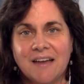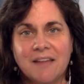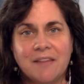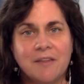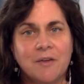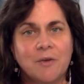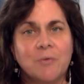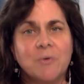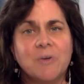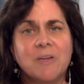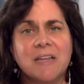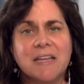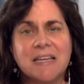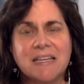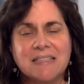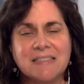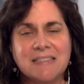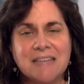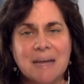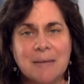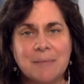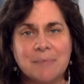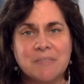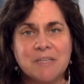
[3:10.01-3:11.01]
they're really
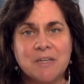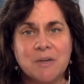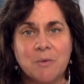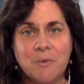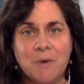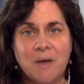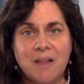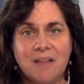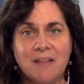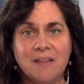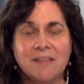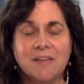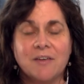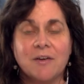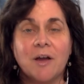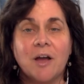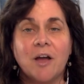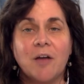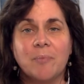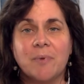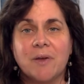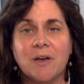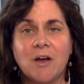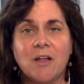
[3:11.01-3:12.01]
adapting well, and they're
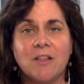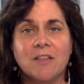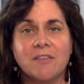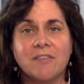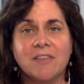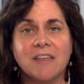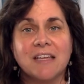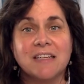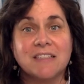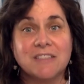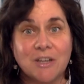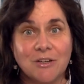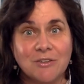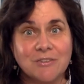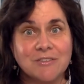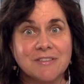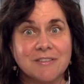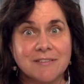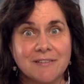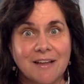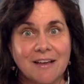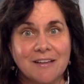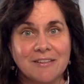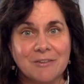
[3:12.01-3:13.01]
helping all of the adults
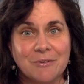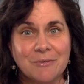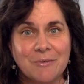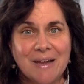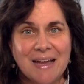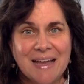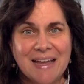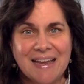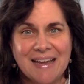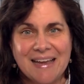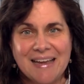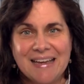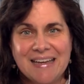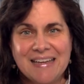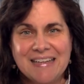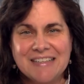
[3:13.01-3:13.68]
along the way.